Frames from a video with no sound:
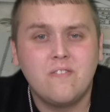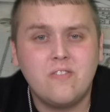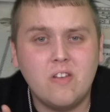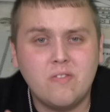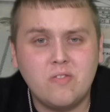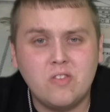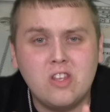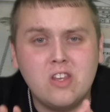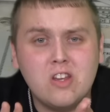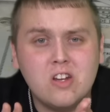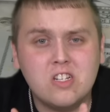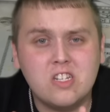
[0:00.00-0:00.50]

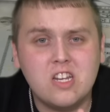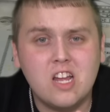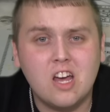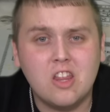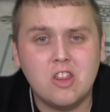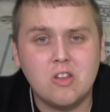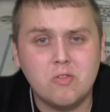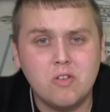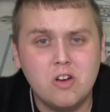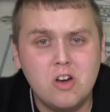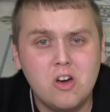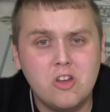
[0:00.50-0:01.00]
fifty years
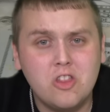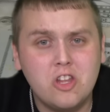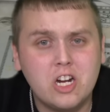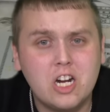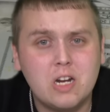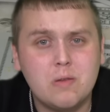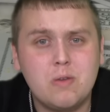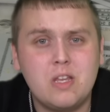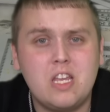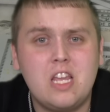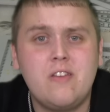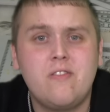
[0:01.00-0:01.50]
down the road, they're
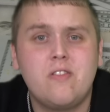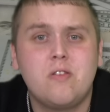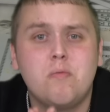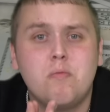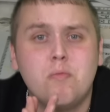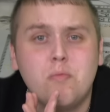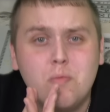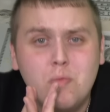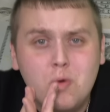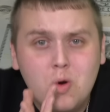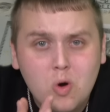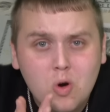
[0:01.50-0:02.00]
going to be even
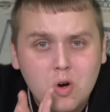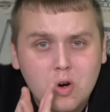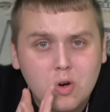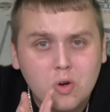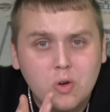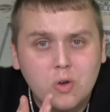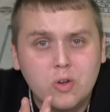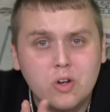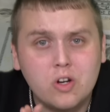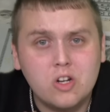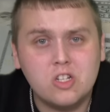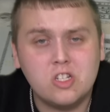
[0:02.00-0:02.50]
more
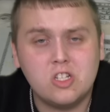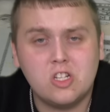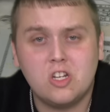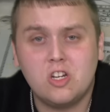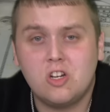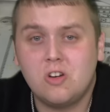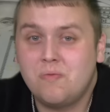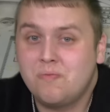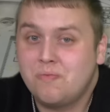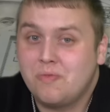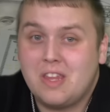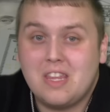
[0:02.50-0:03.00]
older,
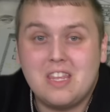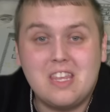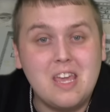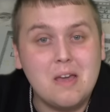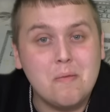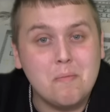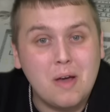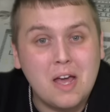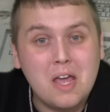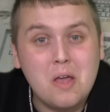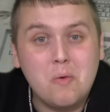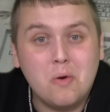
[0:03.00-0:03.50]
so
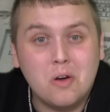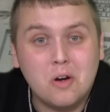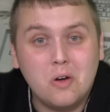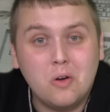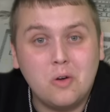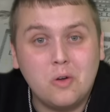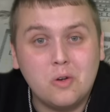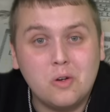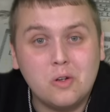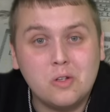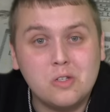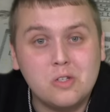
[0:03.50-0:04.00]
you might want to
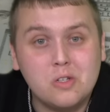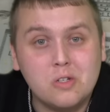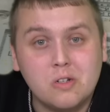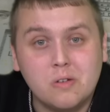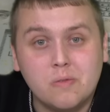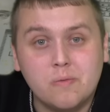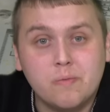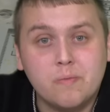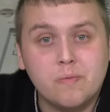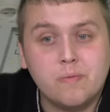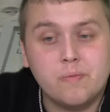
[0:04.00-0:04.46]
hold on to them.